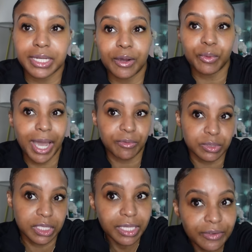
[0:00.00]
Now what I
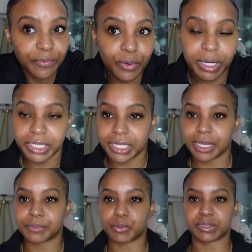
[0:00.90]
was looking for in a
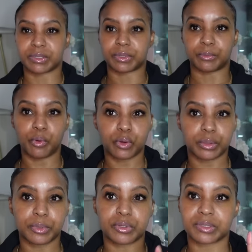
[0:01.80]
camera was something portable,